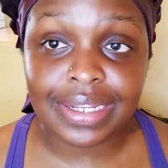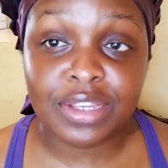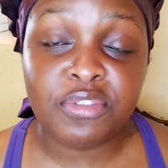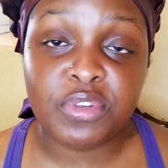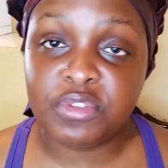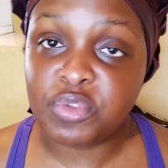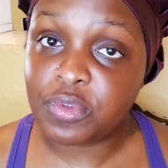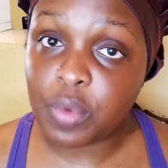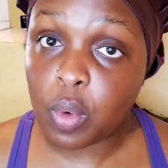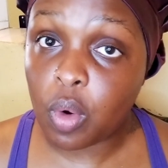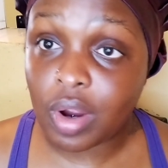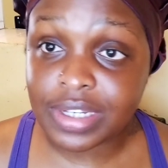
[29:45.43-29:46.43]
If you've
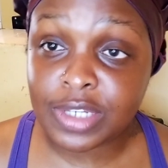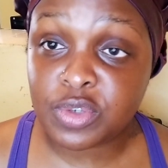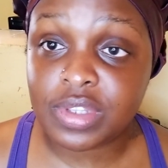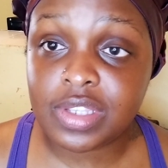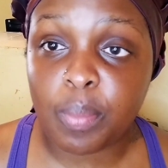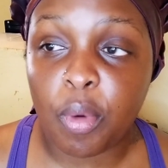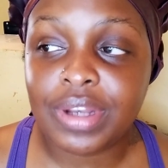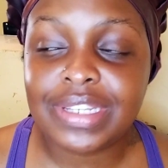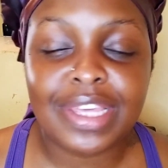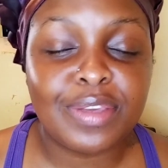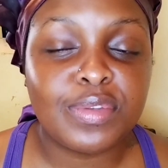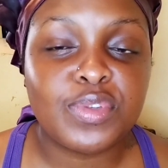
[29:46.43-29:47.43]
gotten to this point,
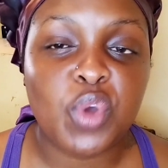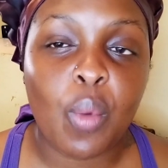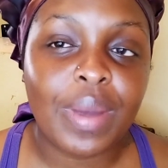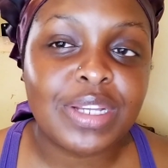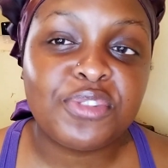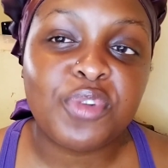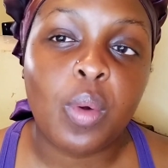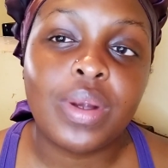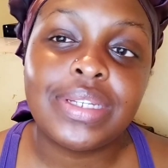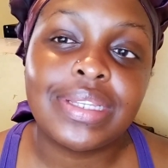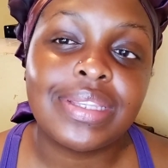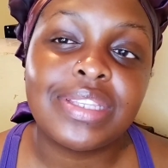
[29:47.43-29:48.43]
thank you so much for
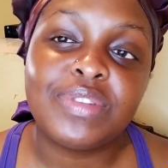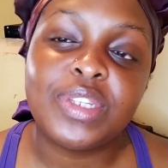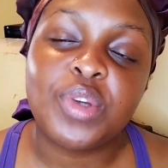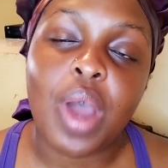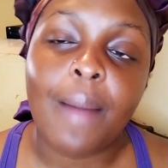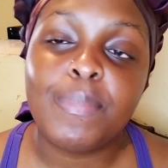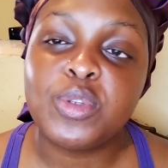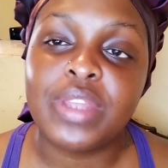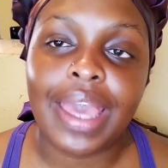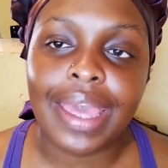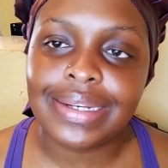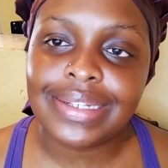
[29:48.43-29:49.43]
watching this video up to the
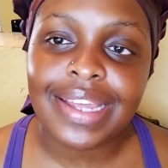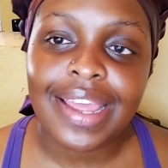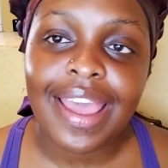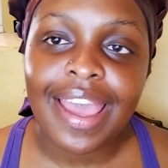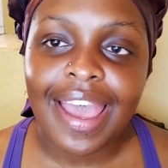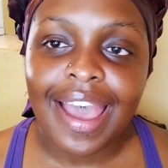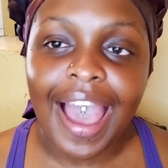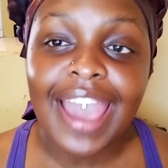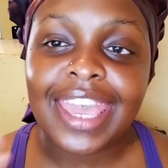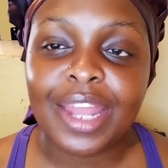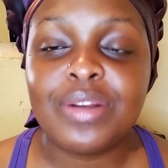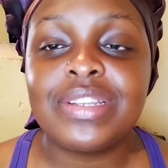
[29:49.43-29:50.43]
end. I
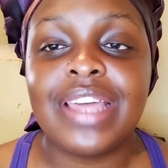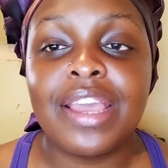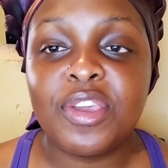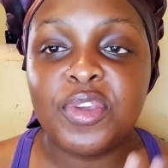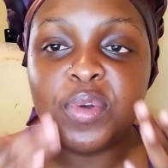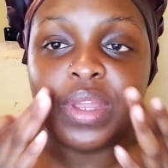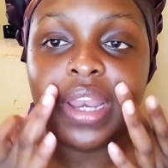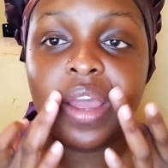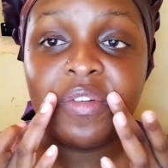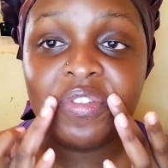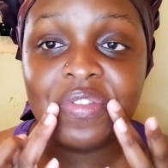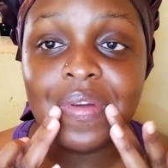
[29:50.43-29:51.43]
cannot thank you
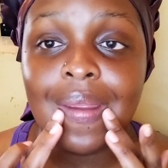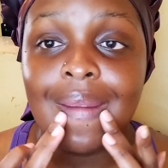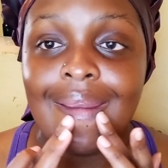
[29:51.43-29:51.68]
enough.